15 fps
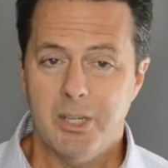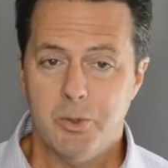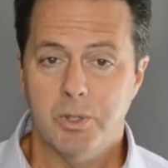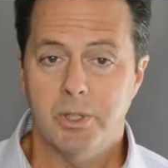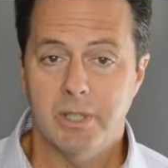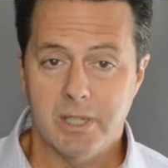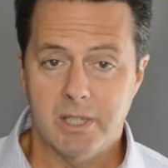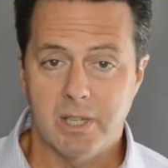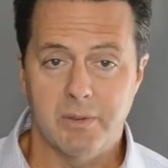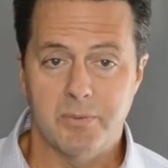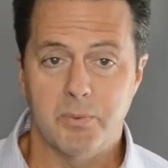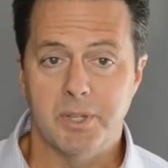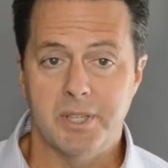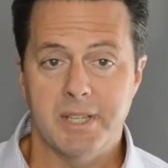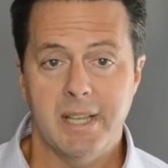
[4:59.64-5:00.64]
really a tough
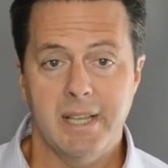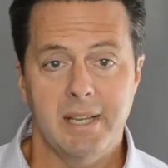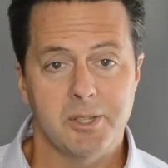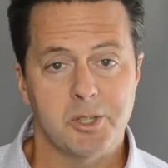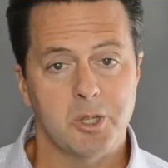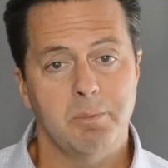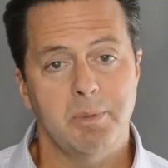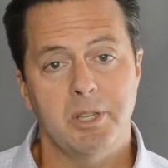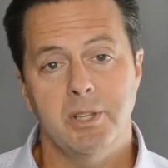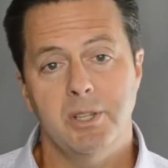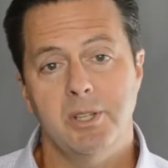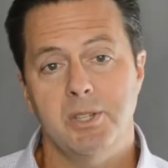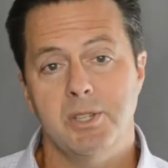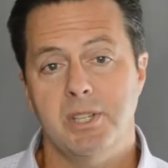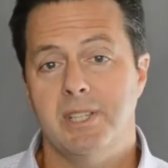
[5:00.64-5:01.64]
one to answer
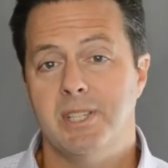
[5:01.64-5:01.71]
because it's